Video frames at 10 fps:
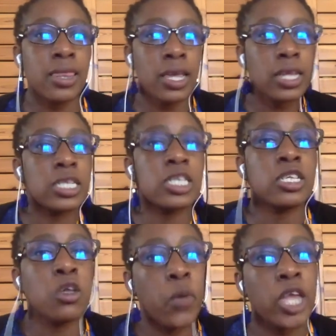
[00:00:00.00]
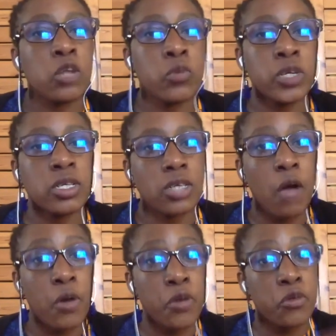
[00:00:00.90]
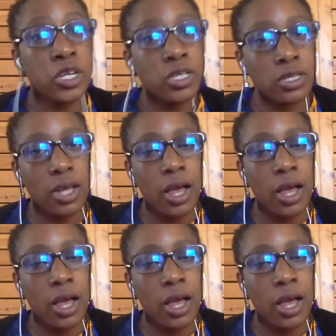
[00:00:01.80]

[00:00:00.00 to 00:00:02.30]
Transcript: and I think this is a way in which our reach